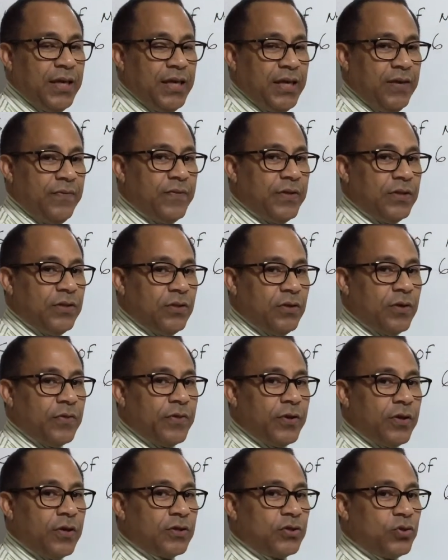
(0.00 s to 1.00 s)
even though
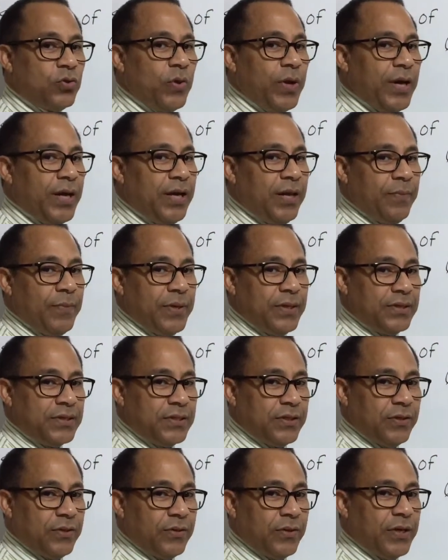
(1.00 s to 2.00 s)
there are two
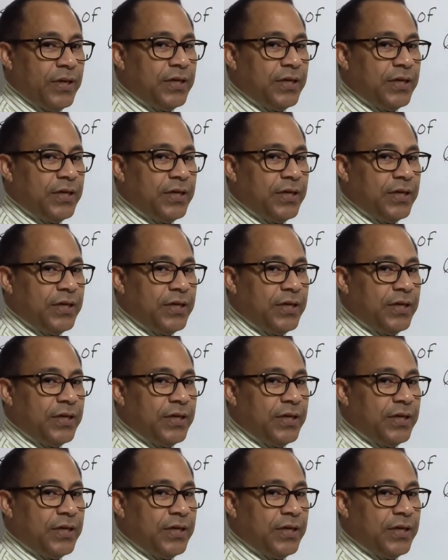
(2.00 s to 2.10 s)
elements here,